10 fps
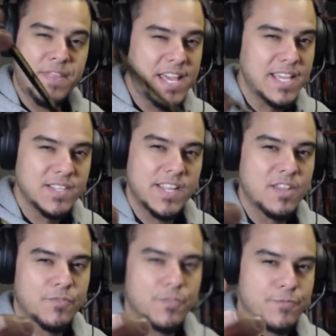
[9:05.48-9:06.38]
think it
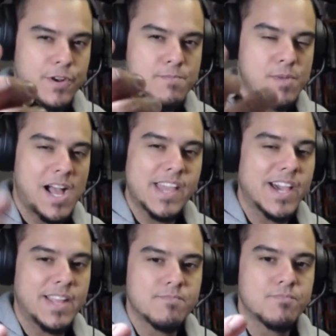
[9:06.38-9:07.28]
stands for firm.
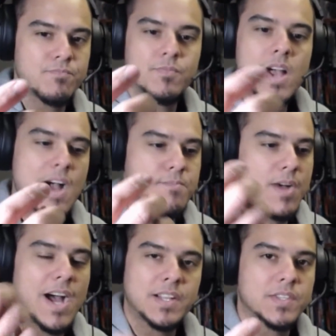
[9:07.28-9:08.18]

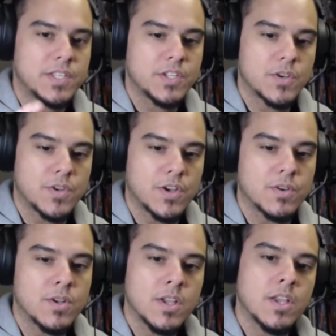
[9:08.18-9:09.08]
I'm honestly don't know.